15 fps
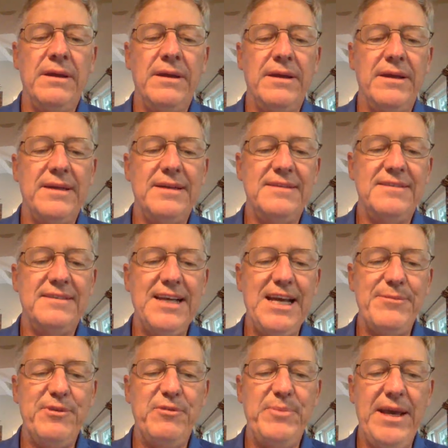Is the
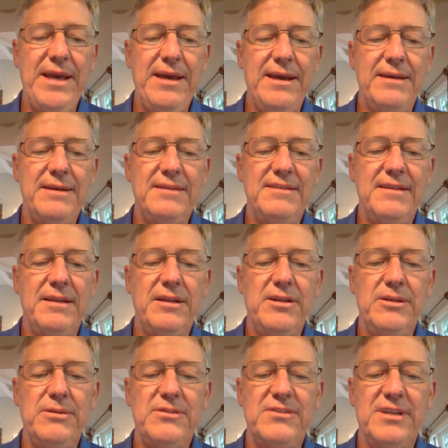type of band
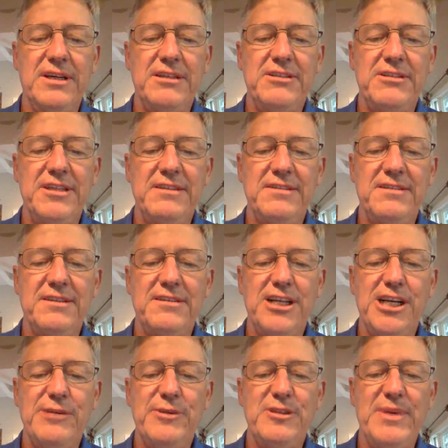used on chicks
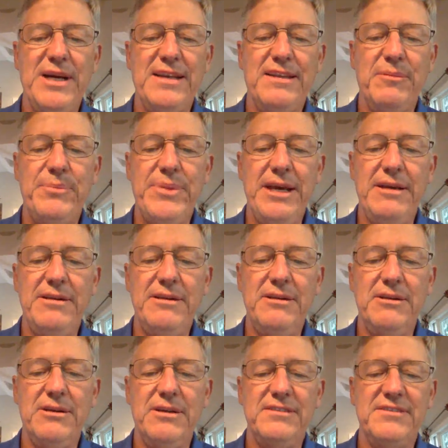determined by the bander,
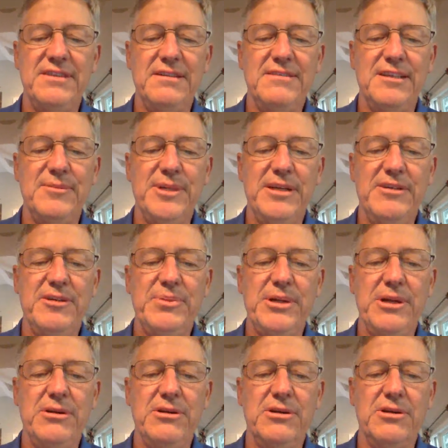or is there some other
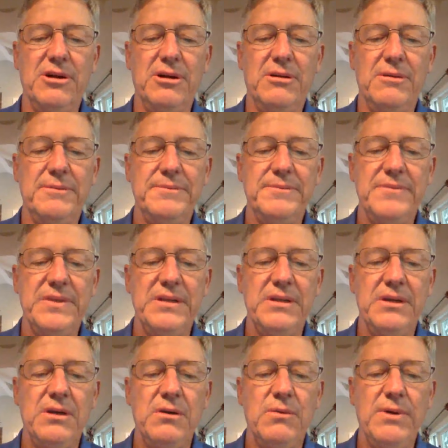protocol?
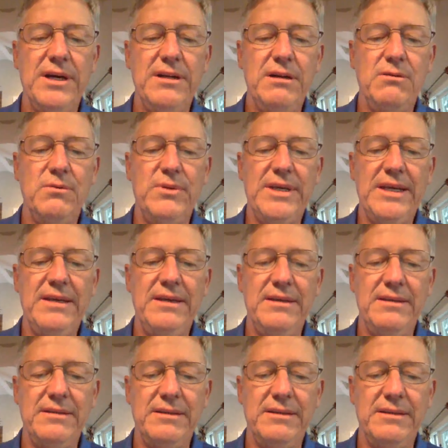Why don't we,
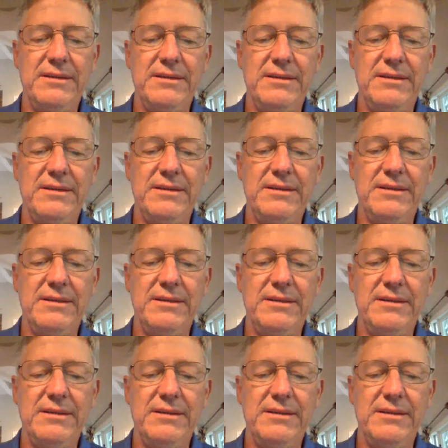United States,
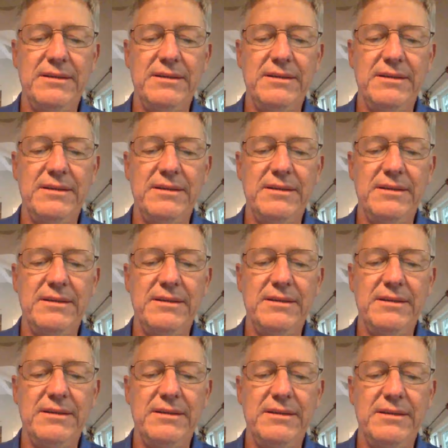use plastic Darvik
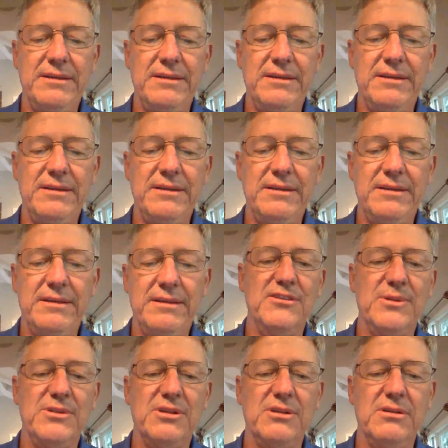bands used in Wales,
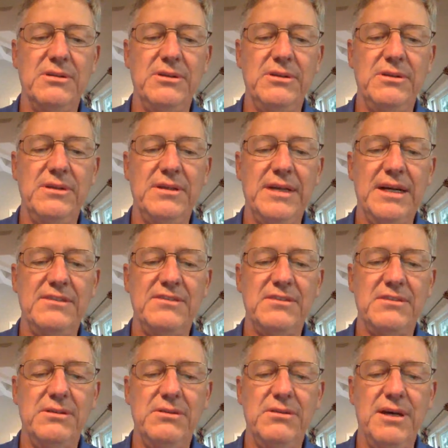which are glued and not
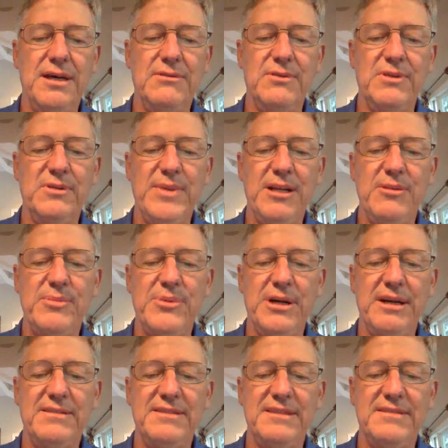screwed on with metal
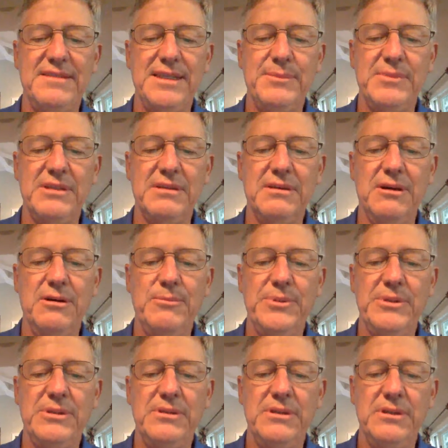parts that seem to
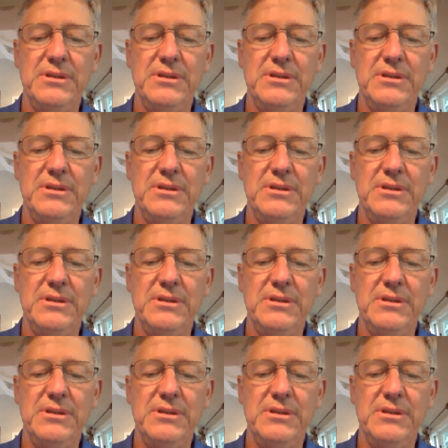open